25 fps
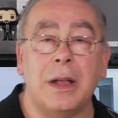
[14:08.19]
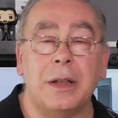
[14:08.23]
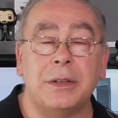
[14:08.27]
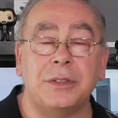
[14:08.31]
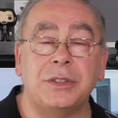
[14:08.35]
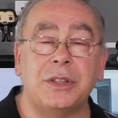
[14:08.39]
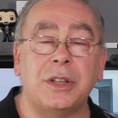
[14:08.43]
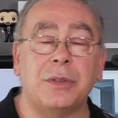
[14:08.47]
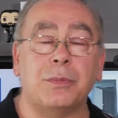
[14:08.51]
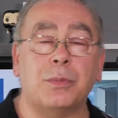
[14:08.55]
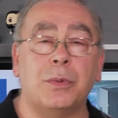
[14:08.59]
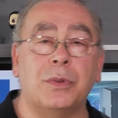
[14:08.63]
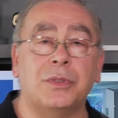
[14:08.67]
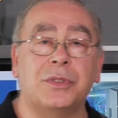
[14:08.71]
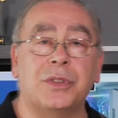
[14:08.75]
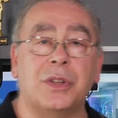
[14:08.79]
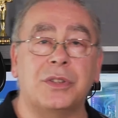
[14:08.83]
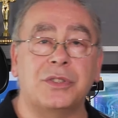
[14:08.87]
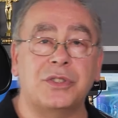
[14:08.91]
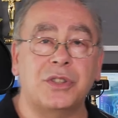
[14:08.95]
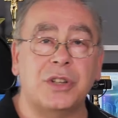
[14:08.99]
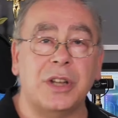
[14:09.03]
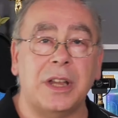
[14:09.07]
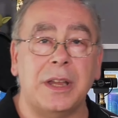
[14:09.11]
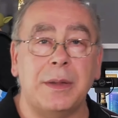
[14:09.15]
and just wants a
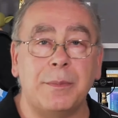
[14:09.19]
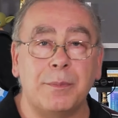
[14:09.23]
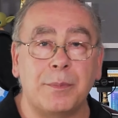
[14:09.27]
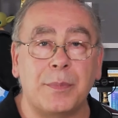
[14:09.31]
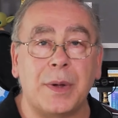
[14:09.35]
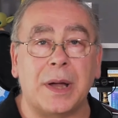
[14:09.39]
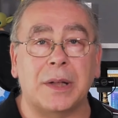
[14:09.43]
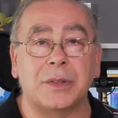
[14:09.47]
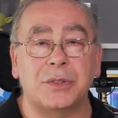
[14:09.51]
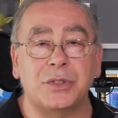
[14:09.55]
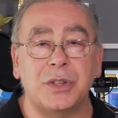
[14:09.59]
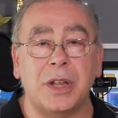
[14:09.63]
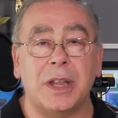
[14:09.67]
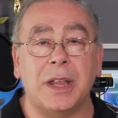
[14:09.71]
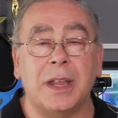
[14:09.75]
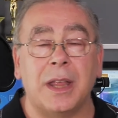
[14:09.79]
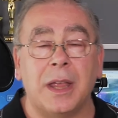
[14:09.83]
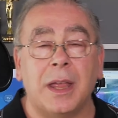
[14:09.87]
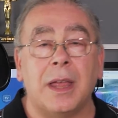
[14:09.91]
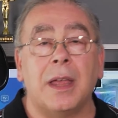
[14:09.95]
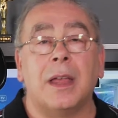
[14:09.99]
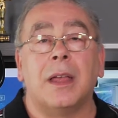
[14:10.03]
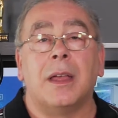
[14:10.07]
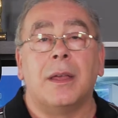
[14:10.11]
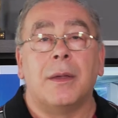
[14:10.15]
cheap budget
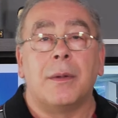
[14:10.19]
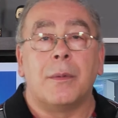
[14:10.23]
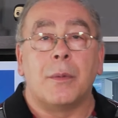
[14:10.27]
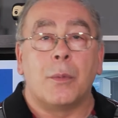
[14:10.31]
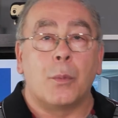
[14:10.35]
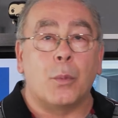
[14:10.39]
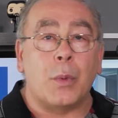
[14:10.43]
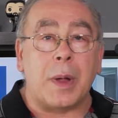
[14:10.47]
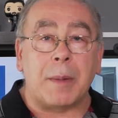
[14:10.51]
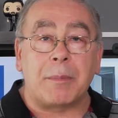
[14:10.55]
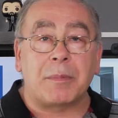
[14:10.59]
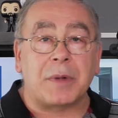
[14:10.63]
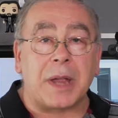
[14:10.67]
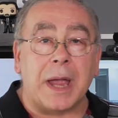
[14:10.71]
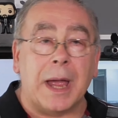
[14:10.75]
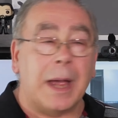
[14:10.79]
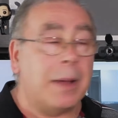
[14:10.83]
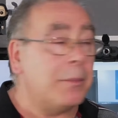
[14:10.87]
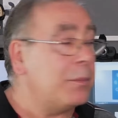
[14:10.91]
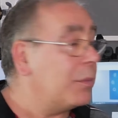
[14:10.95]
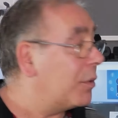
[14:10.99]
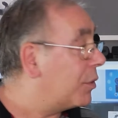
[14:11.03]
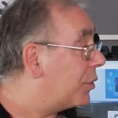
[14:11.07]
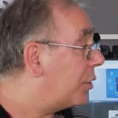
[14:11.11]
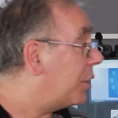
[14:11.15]

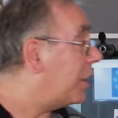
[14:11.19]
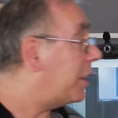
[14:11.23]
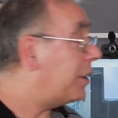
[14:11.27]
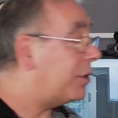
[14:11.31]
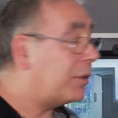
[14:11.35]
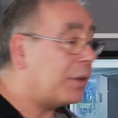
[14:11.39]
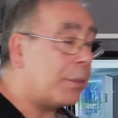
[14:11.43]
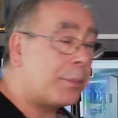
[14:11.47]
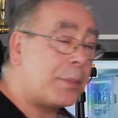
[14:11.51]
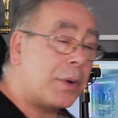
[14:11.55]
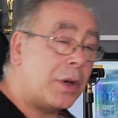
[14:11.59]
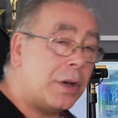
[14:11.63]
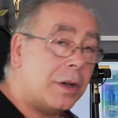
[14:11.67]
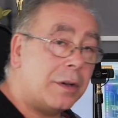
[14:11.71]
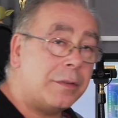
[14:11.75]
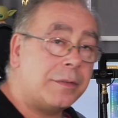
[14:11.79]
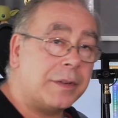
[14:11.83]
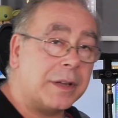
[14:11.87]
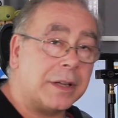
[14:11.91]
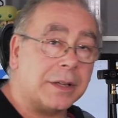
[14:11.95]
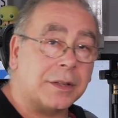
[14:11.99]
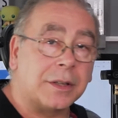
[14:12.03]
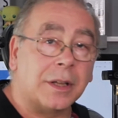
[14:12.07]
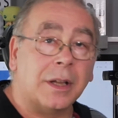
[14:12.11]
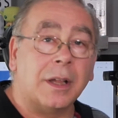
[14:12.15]
webcam. These are
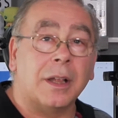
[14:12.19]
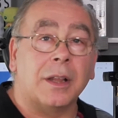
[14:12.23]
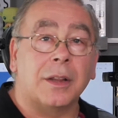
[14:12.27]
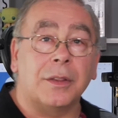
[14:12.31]
perfect.